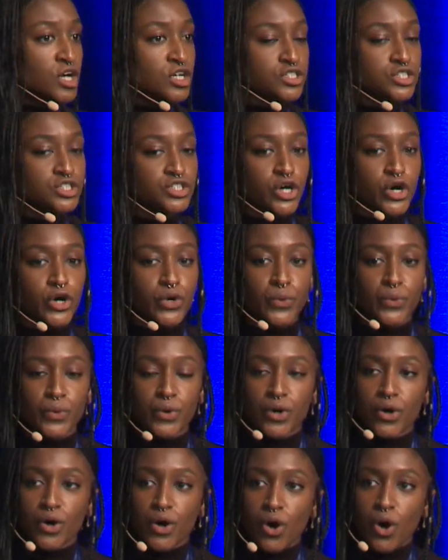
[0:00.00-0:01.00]
So,
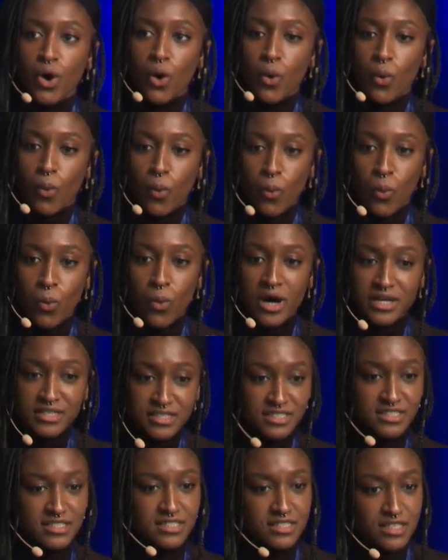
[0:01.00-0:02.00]

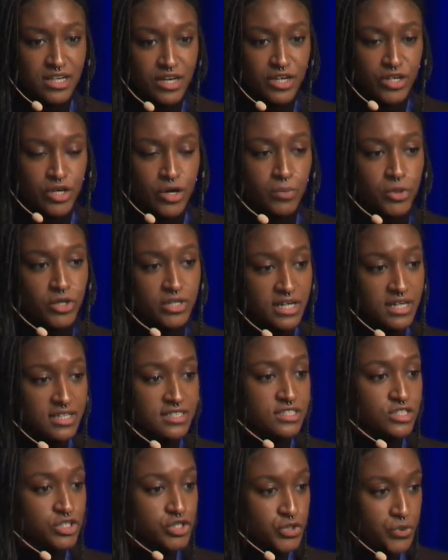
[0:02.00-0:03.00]
once your model
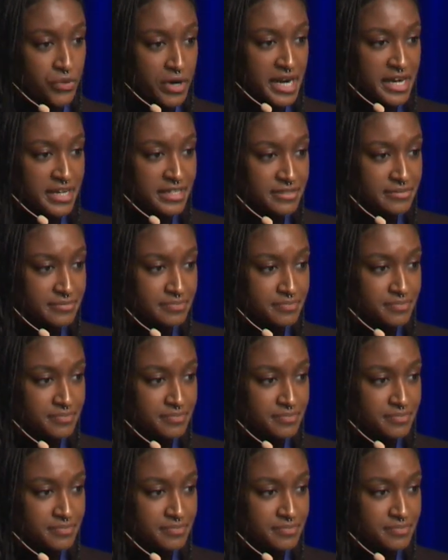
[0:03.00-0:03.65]
is trained,